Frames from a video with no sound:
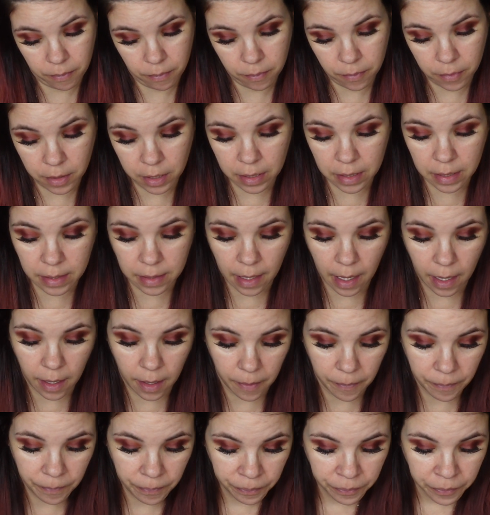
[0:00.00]
Just
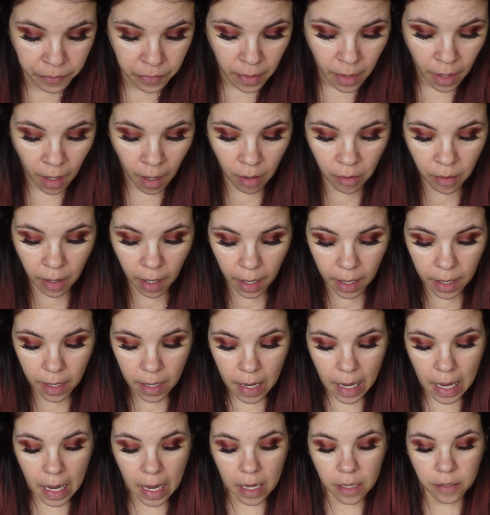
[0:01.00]
saying. Okay,
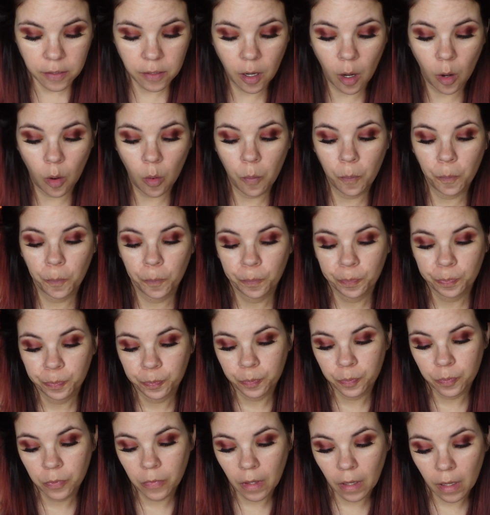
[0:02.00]
so
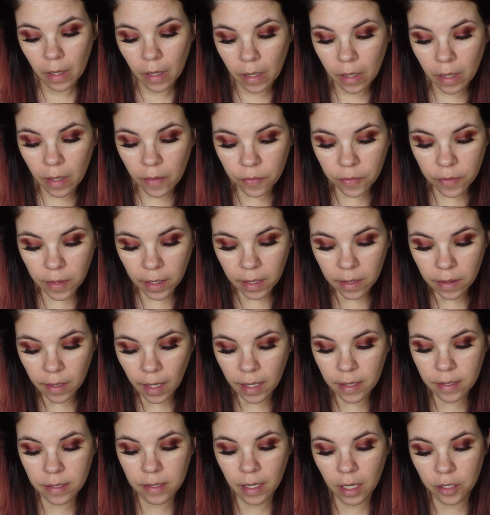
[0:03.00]
then
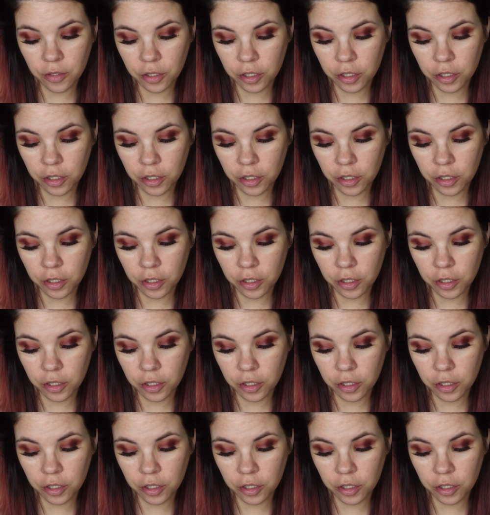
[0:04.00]
they said